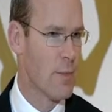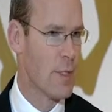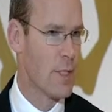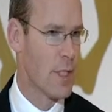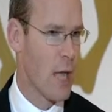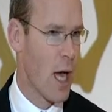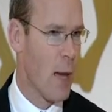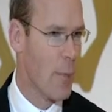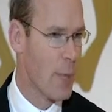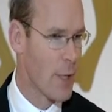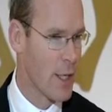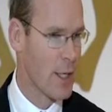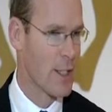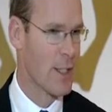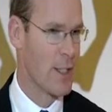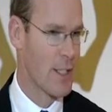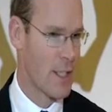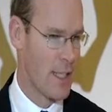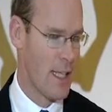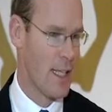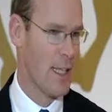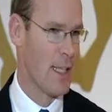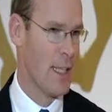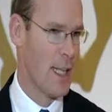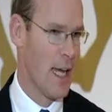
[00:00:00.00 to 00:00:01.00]
dominance
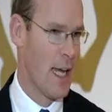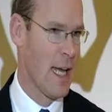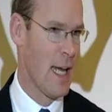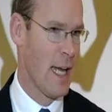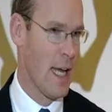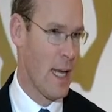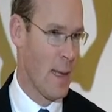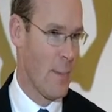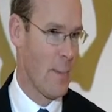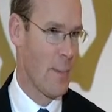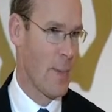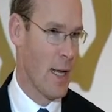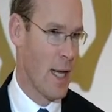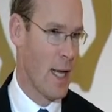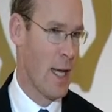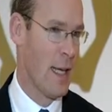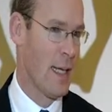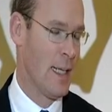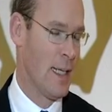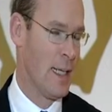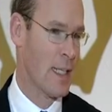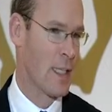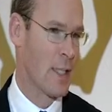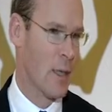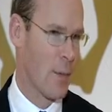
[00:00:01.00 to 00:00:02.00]

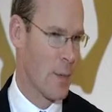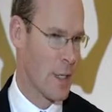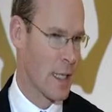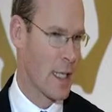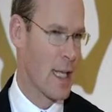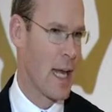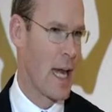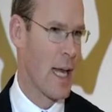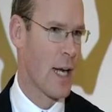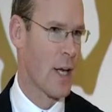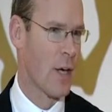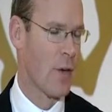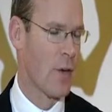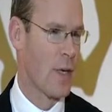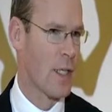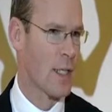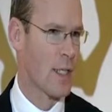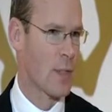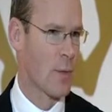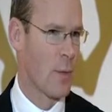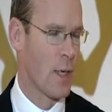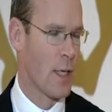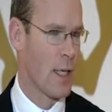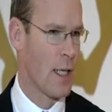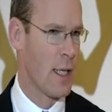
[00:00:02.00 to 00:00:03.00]
in some of the categories
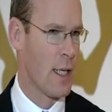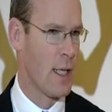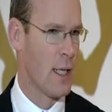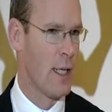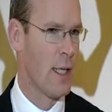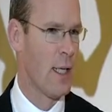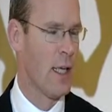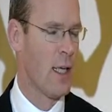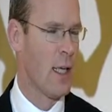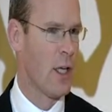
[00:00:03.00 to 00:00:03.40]
where the